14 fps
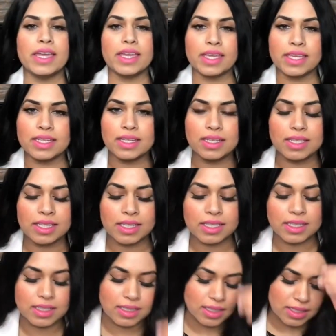It
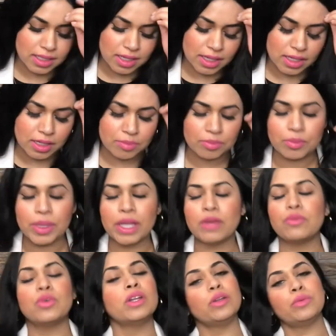is um, made
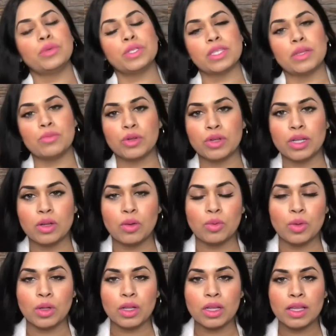of 100% merino
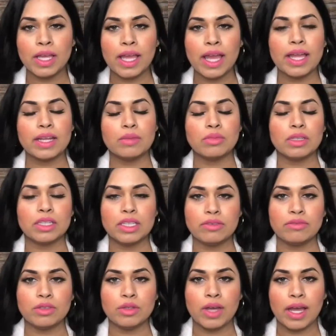wool, and I
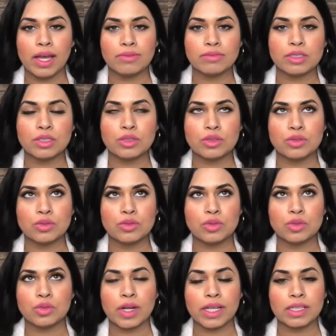believe you have to
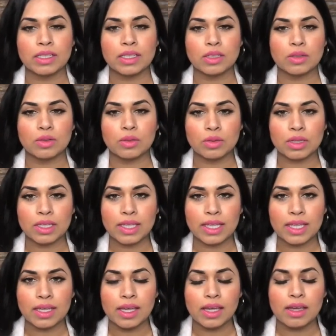dry clean
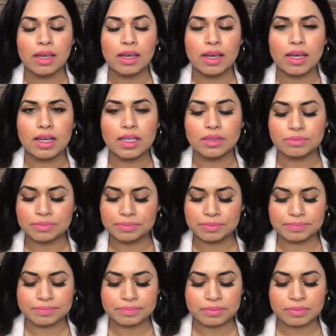only. Um,
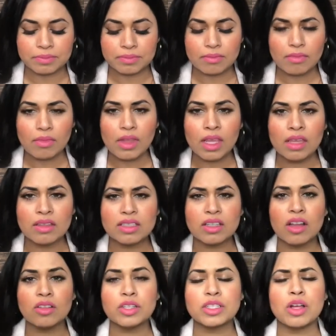this
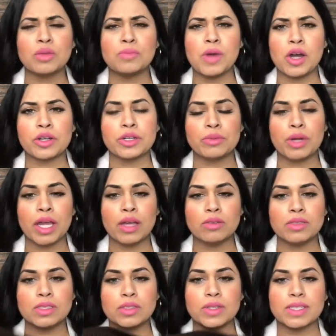color is called Modern
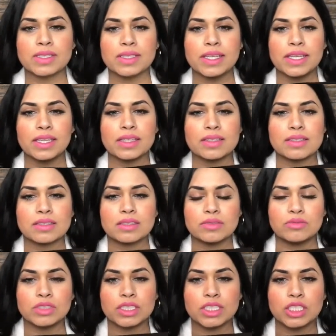Brown, so it's like this
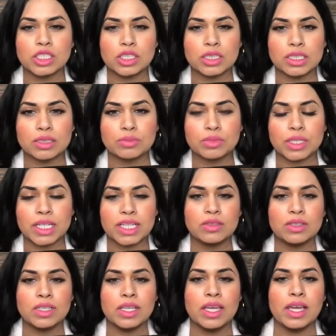really dark
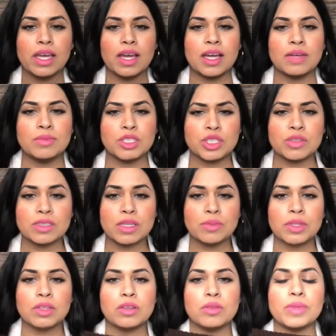brown. Um, it shows up
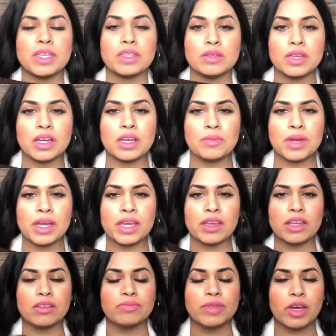a little bit. Um, I
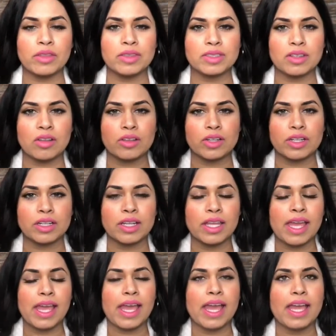got this color,
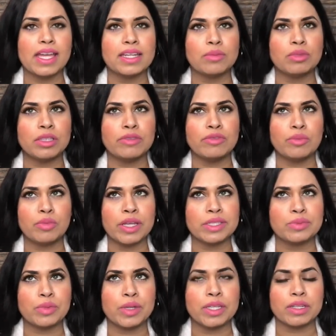and I believe the
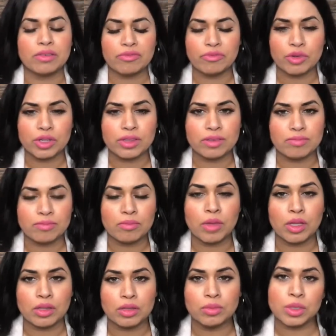price point for
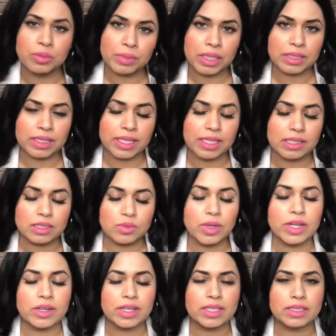Mont the Montpellier
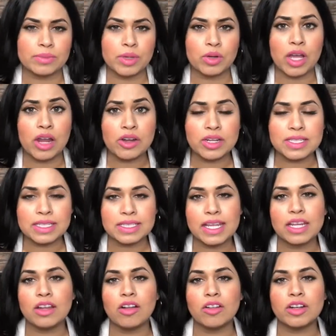sweater is about
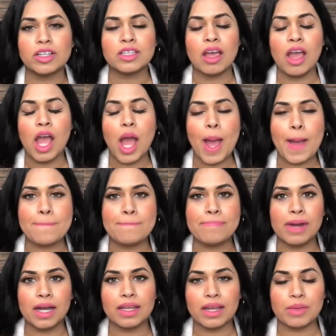$168
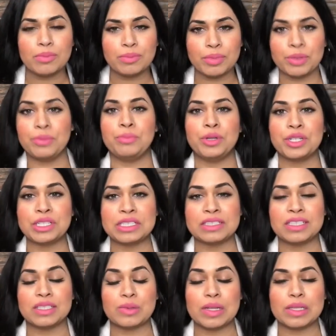but I
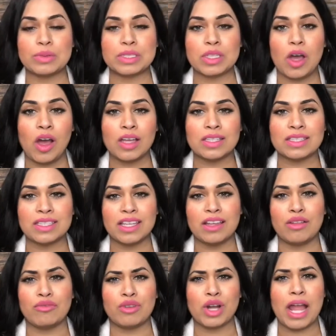purchased this while it was on
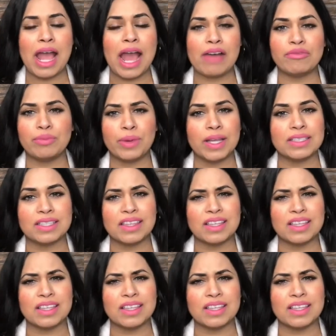sale for half price.